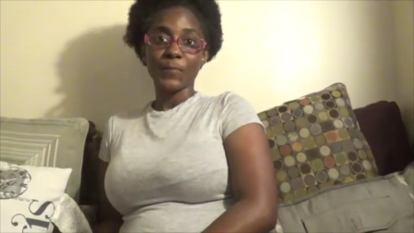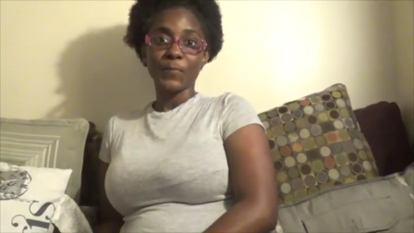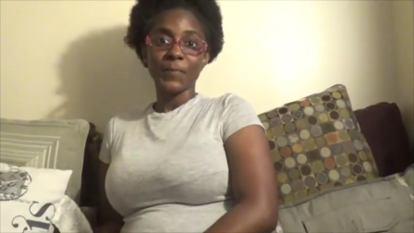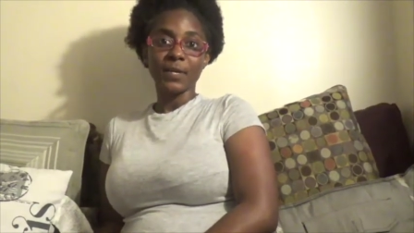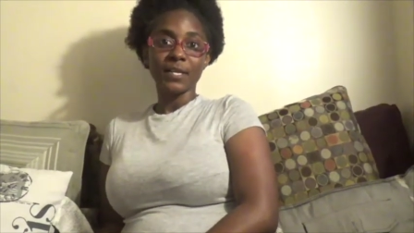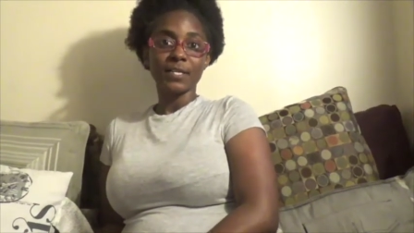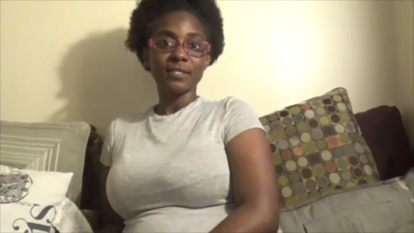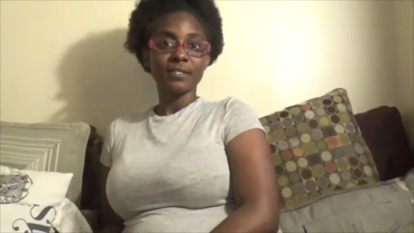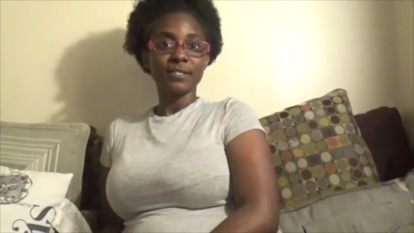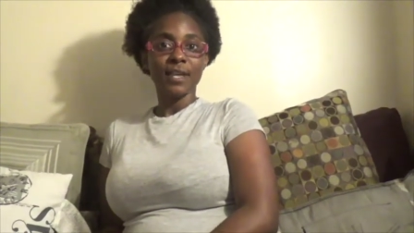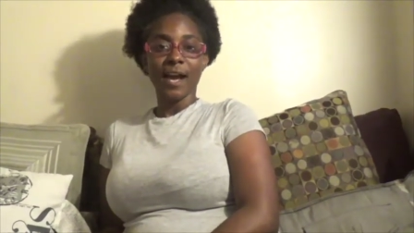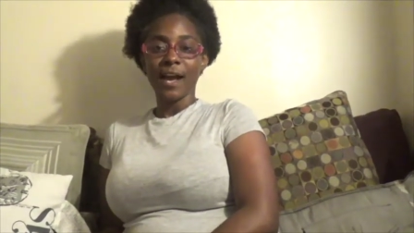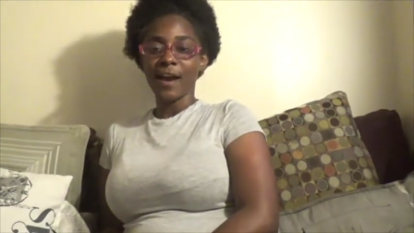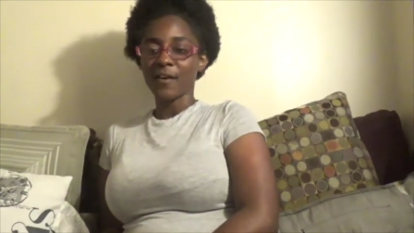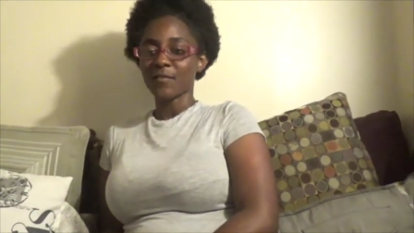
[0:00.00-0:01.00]
But I
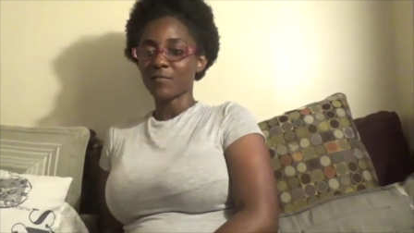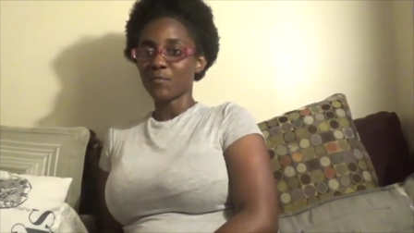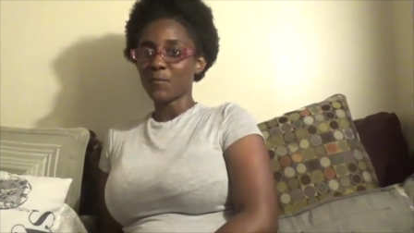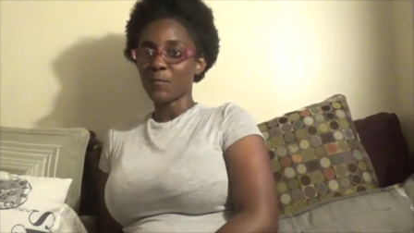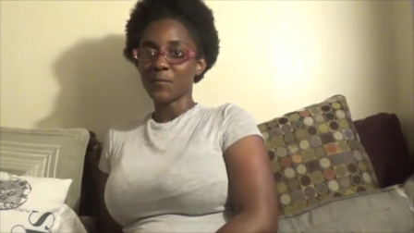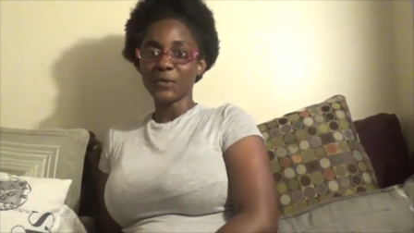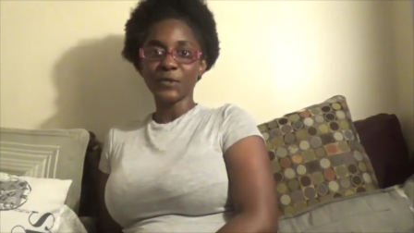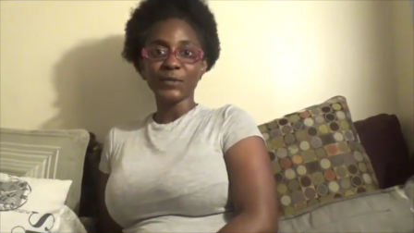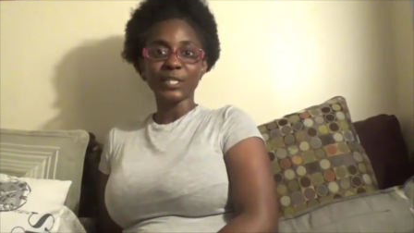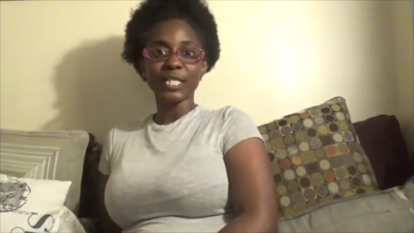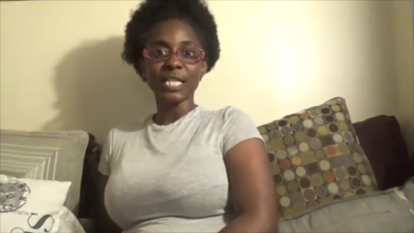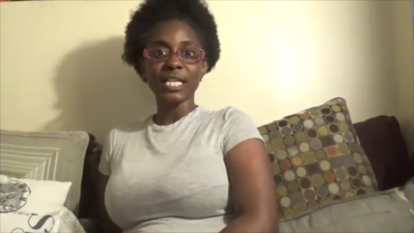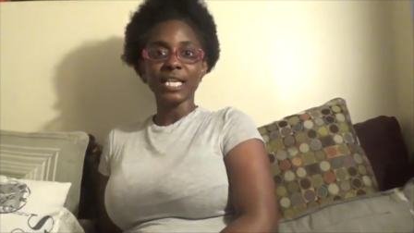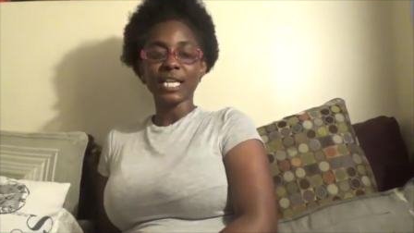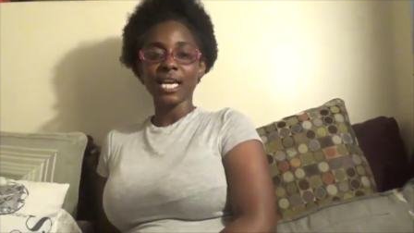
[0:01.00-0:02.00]
have
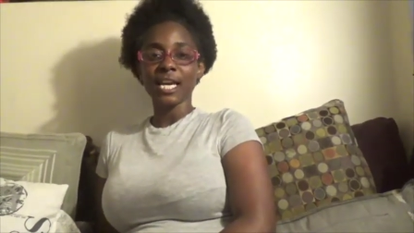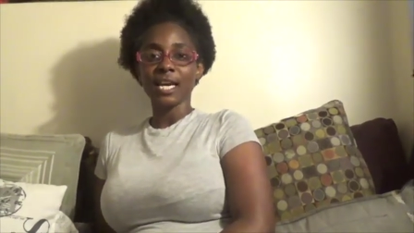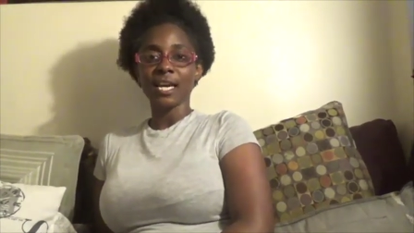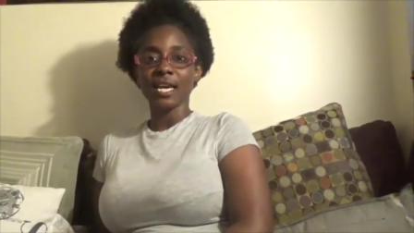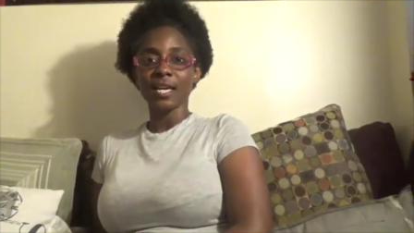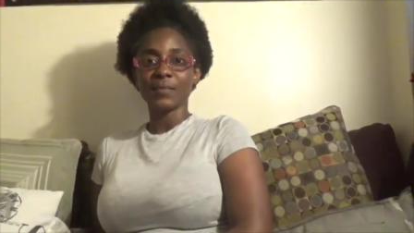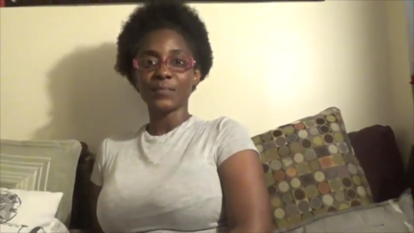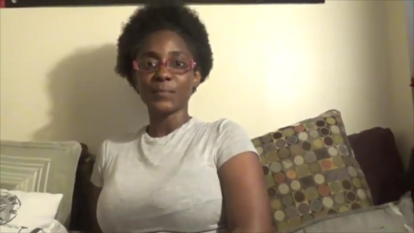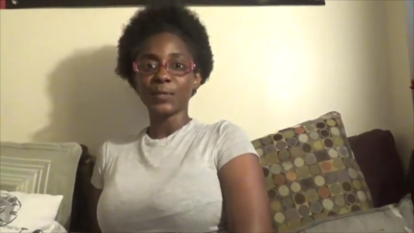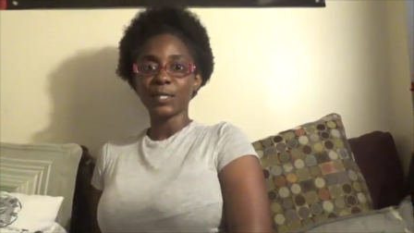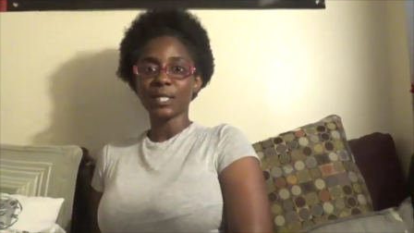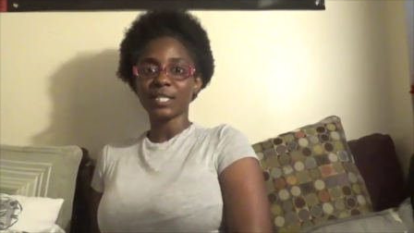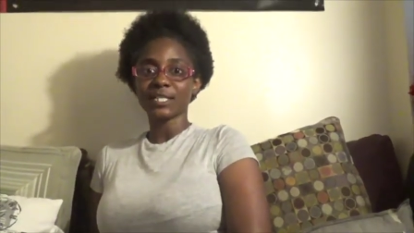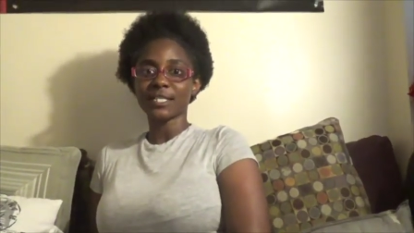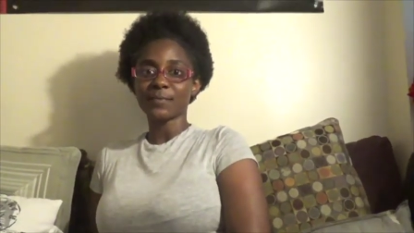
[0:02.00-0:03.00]
music and books,